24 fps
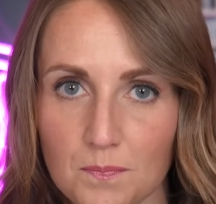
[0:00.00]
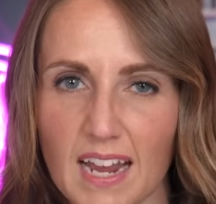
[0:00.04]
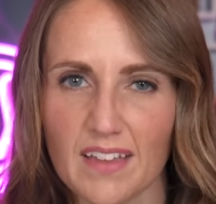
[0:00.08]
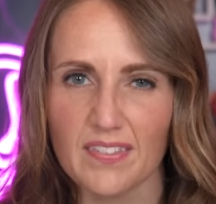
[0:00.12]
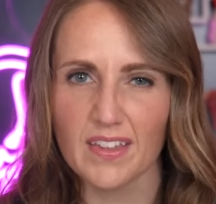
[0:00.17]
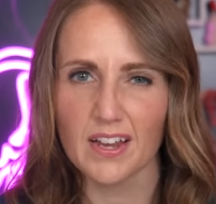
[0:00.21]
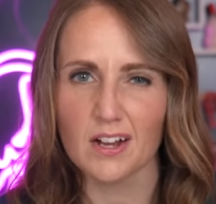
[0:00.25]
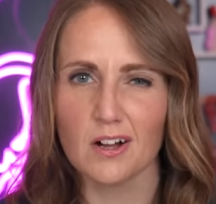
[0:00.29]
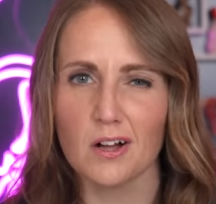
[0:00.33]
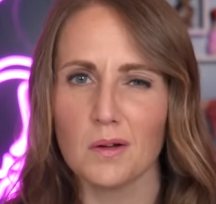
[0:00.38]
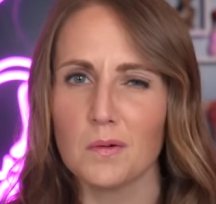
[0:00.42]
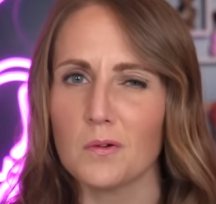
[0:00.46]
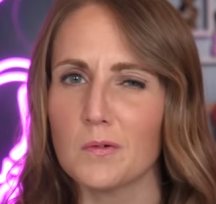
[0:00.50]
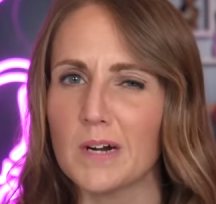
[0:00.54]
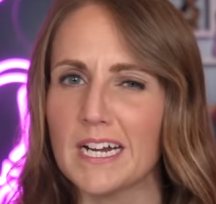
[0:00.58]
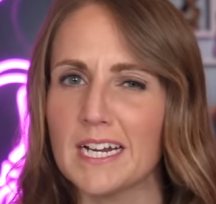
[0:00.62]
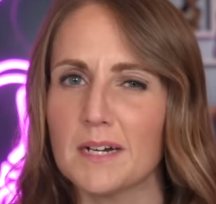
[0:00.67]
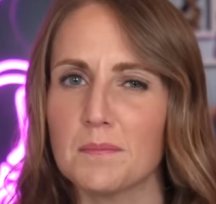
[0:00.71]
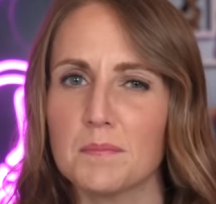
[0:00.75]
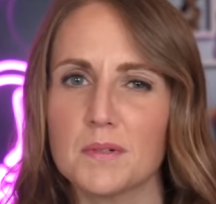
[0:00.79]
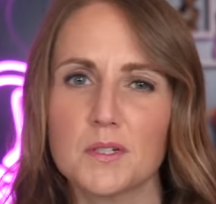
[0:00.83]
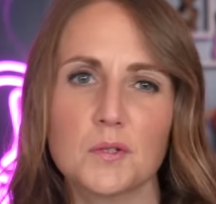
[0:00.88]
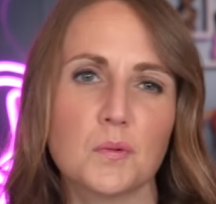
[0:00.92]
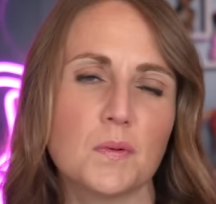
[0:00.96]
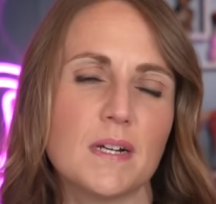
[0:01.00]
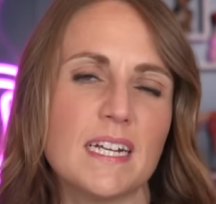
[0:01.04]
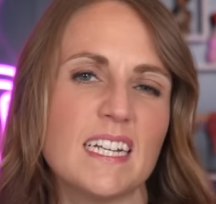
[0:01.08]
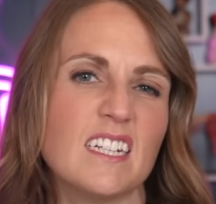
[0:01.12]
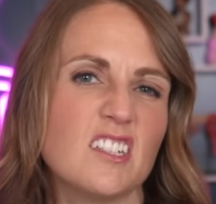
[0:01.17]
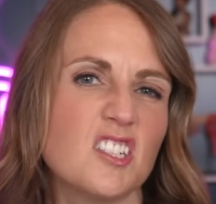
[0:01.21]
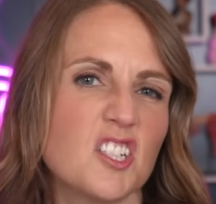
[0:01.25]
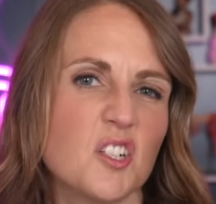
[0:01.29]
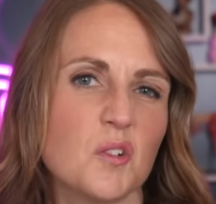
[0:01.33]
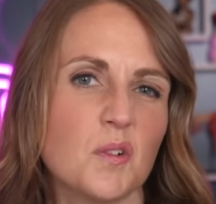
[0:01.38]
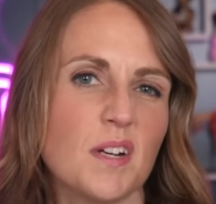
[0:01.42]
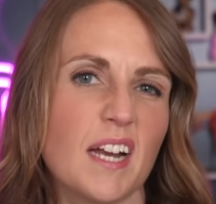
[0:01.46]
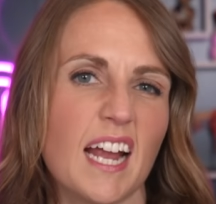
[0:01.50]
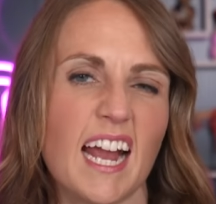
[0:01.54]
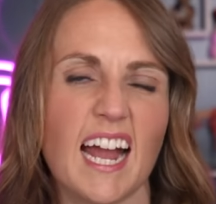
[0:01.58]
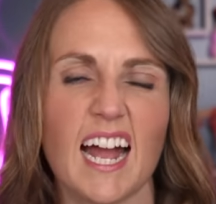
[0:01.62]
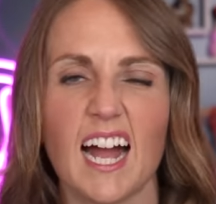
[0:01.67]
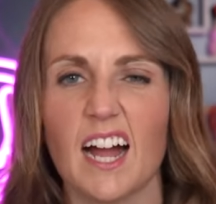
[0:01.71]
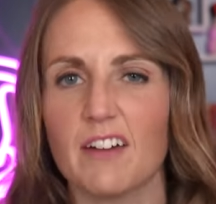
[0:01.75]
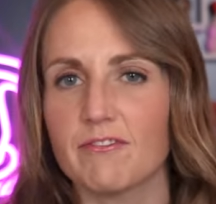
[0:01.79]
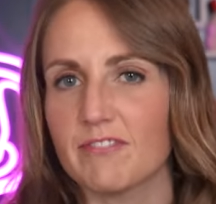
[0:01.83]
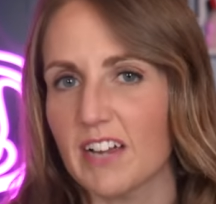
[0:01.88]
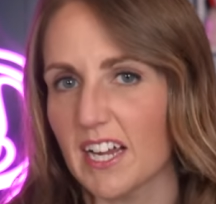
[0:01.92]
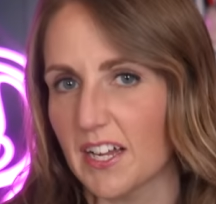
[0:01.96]
And they all weighed between two and a
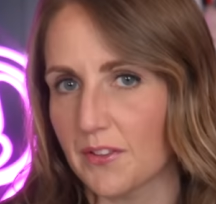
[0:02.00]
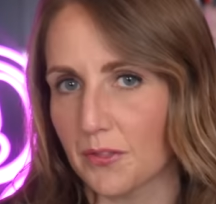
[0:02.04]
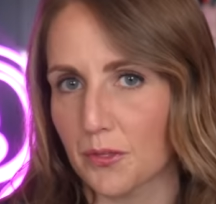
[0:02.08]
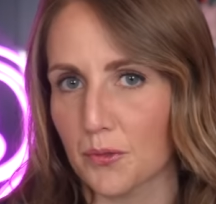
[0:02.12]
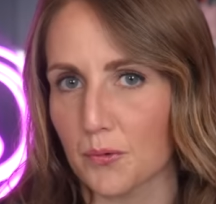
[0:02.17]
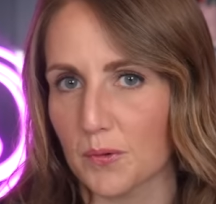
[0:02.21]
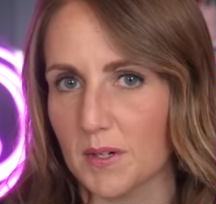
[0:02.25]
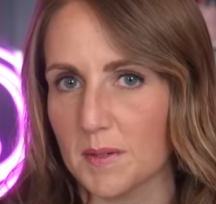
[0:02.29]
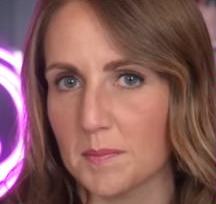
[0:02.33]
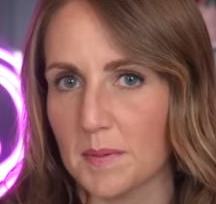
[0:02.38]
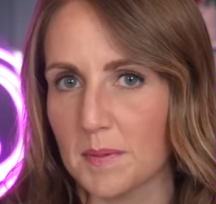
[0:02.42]
half and three